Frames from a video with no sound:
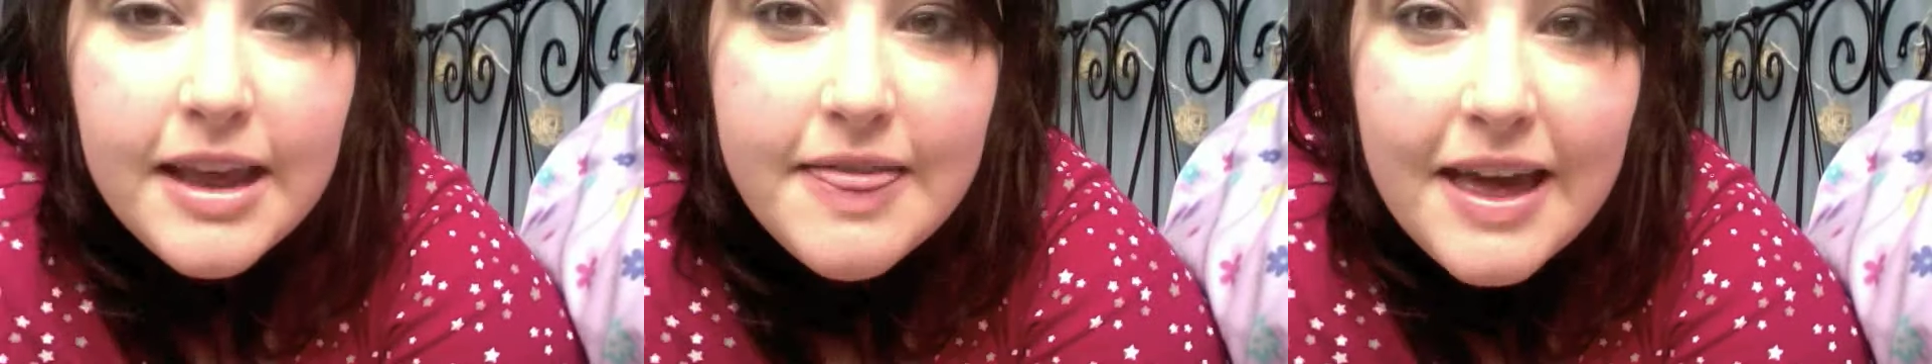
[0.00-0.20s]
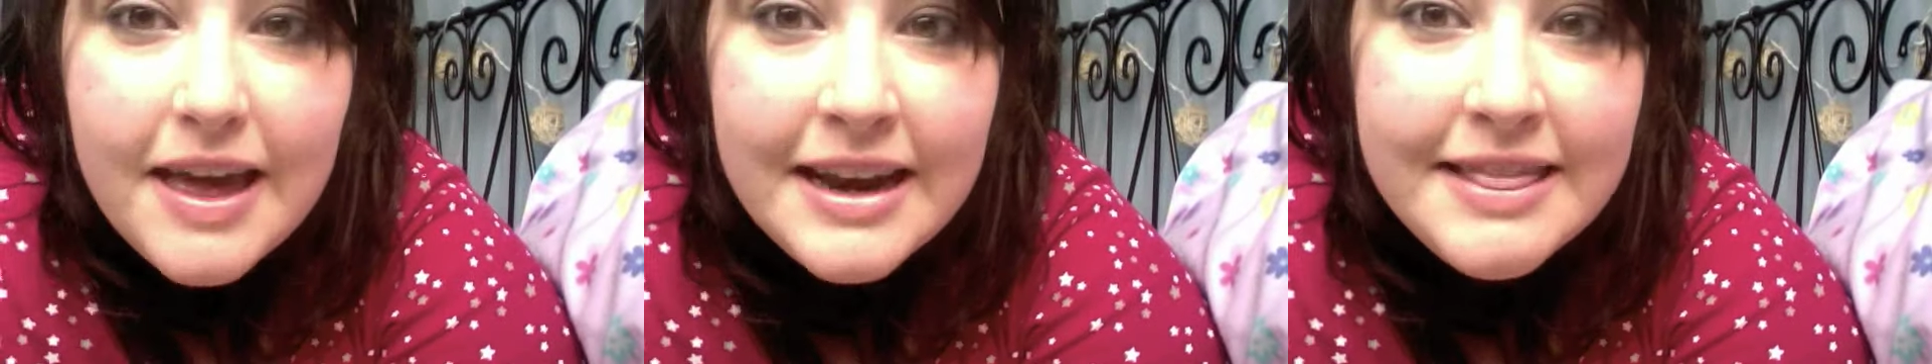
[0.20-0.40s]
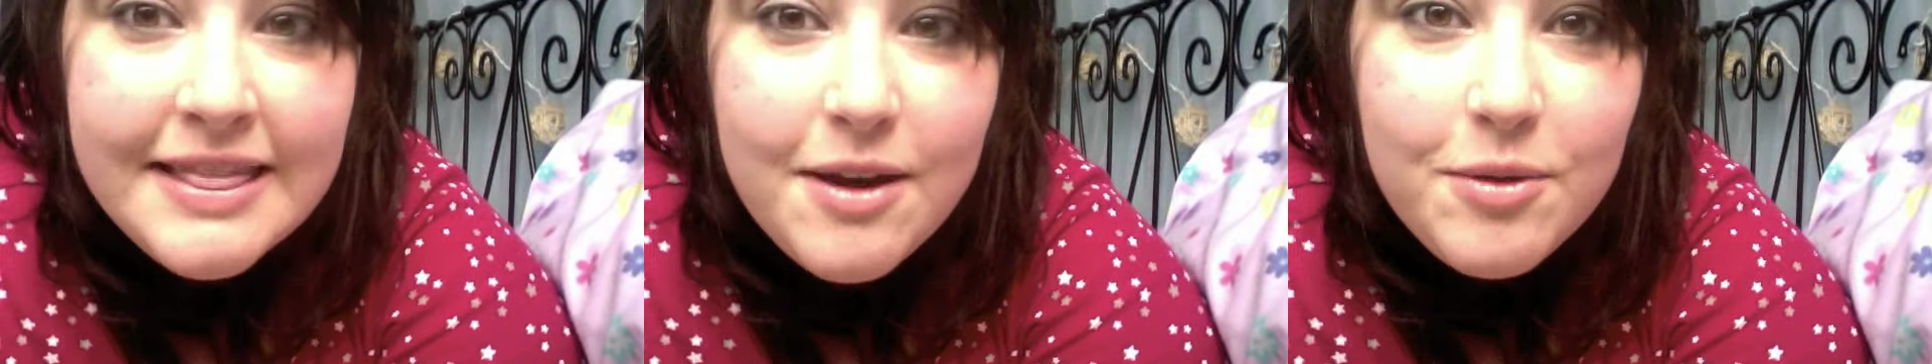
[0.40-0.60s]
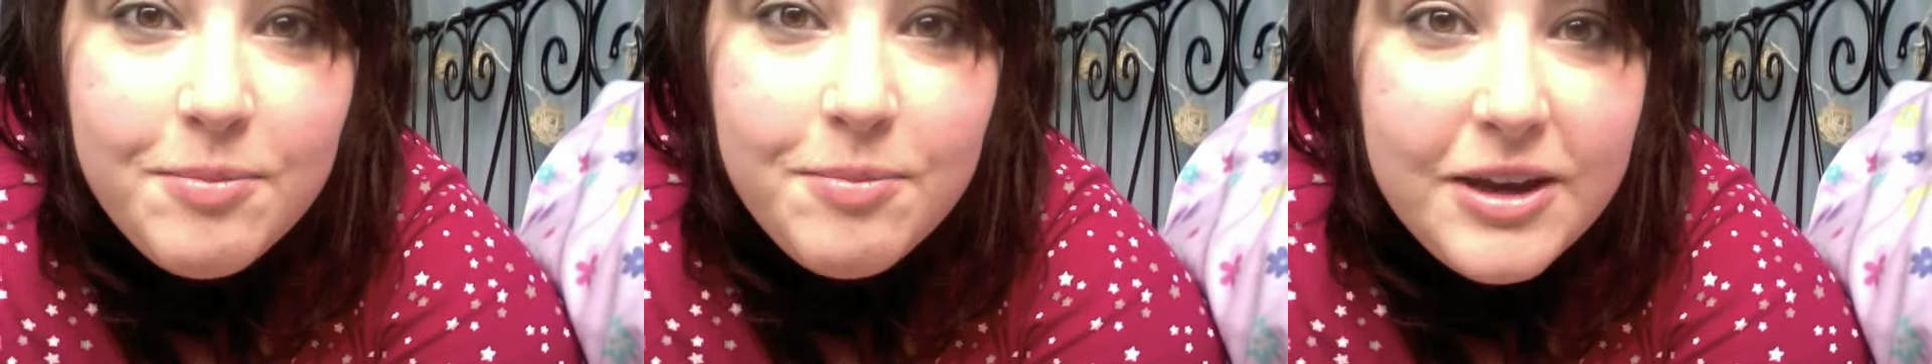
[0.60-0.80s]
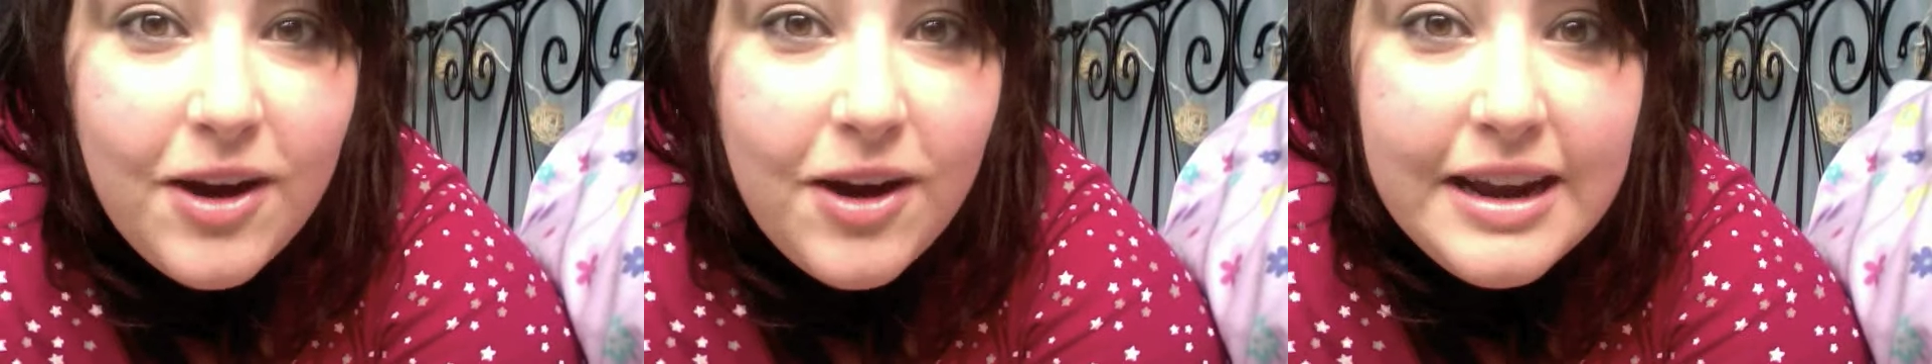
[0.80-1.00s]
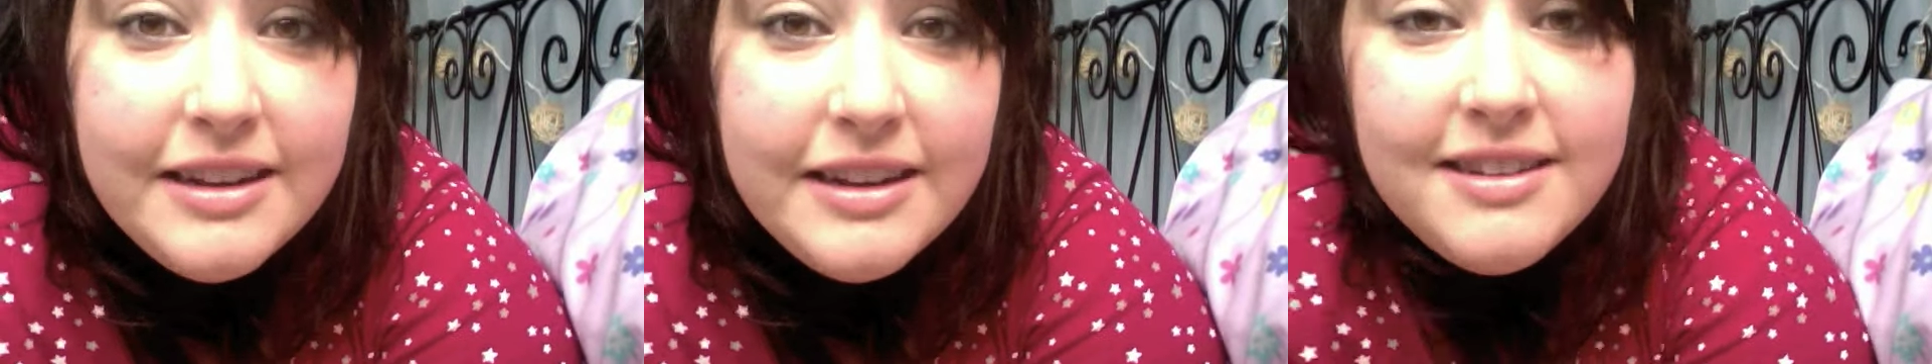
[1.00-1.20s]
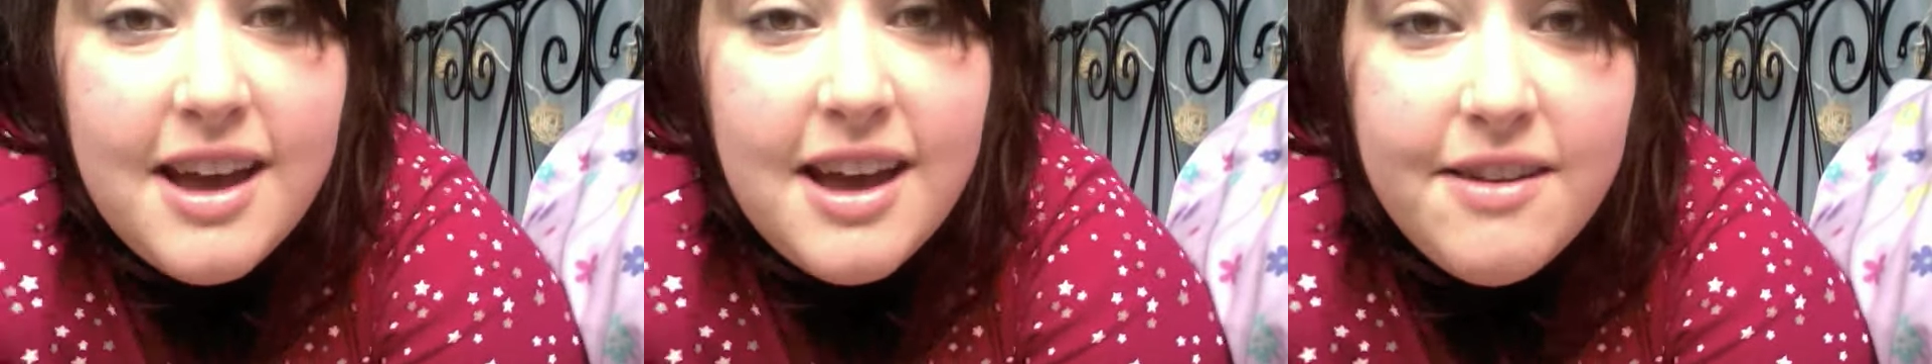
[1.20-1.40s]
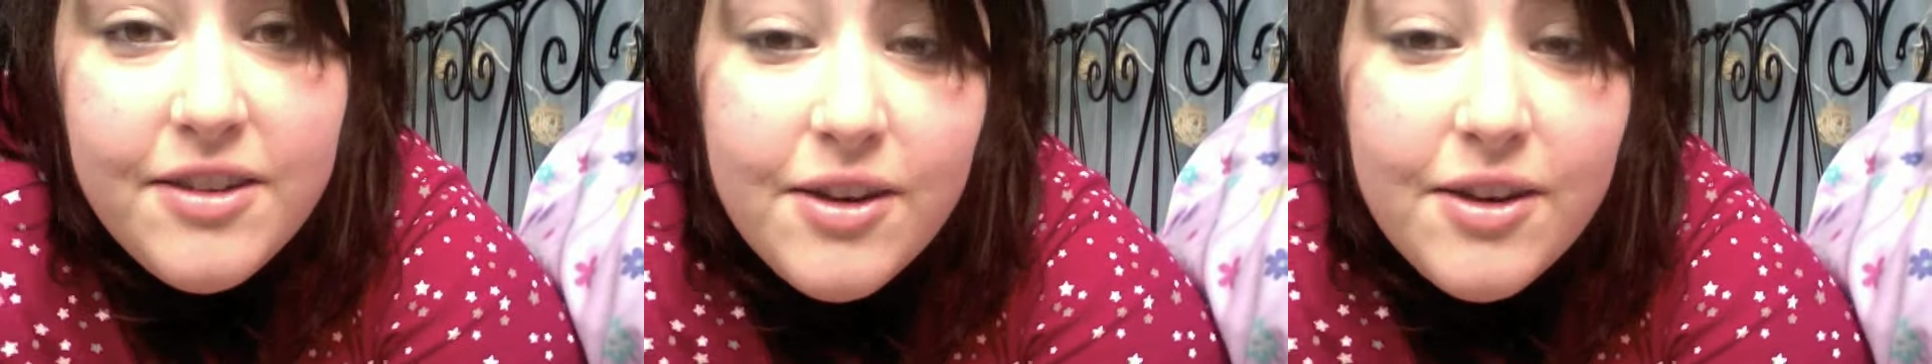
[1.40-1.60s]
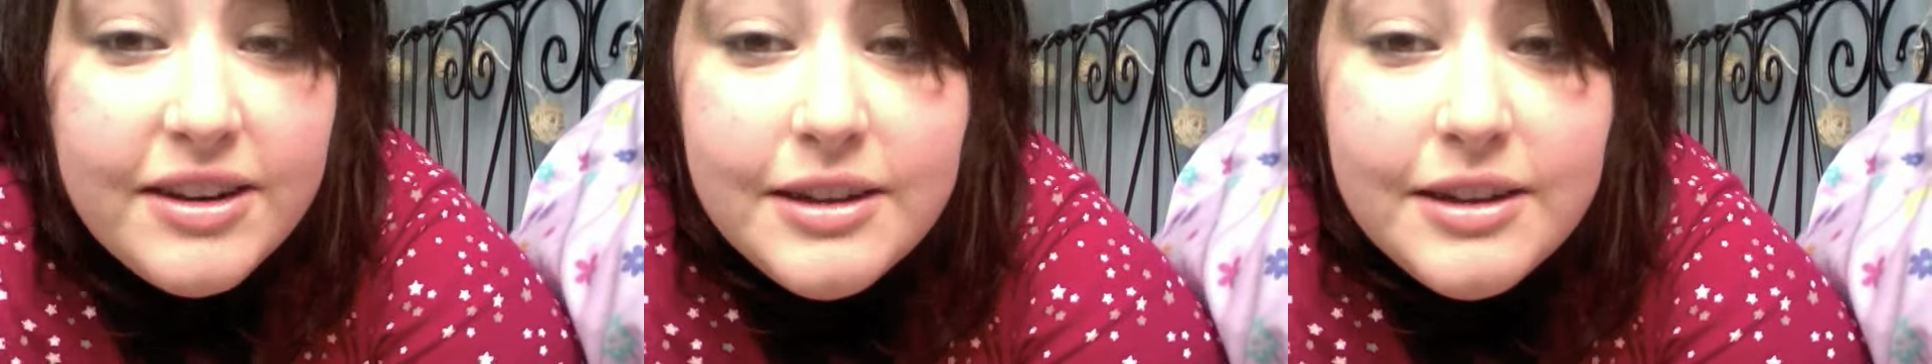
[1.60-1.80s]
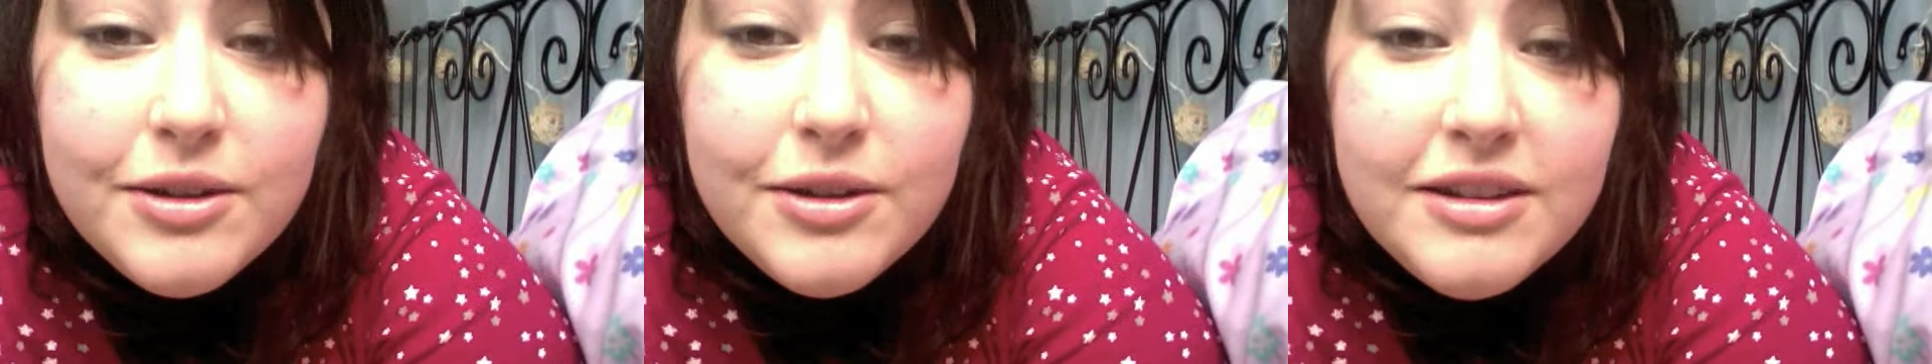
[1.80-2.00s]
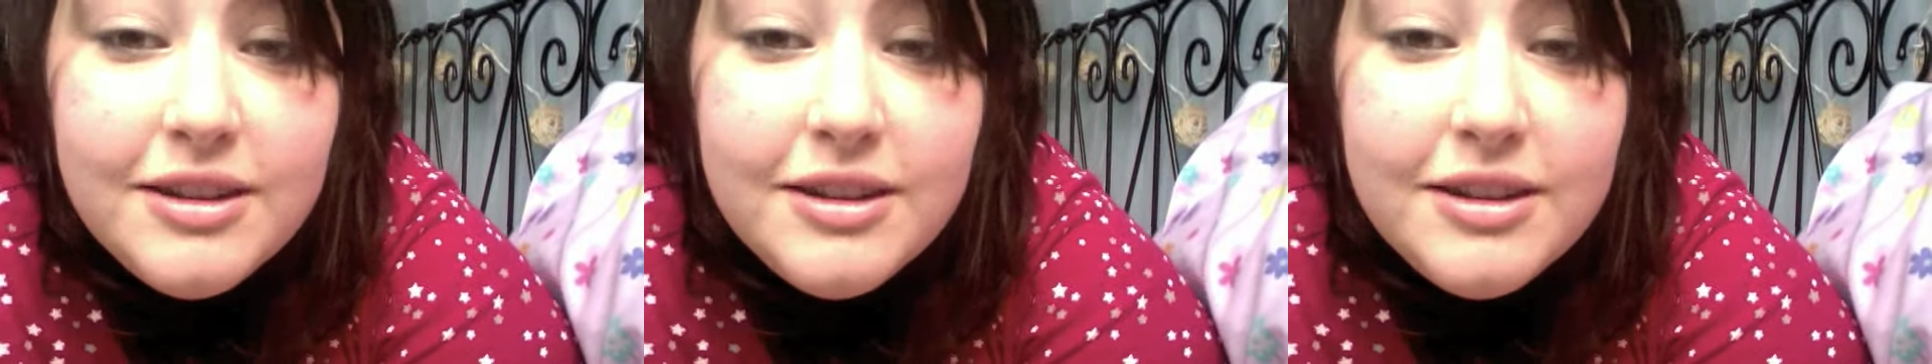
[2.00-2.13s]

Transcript: then that would be great because I have no idea what to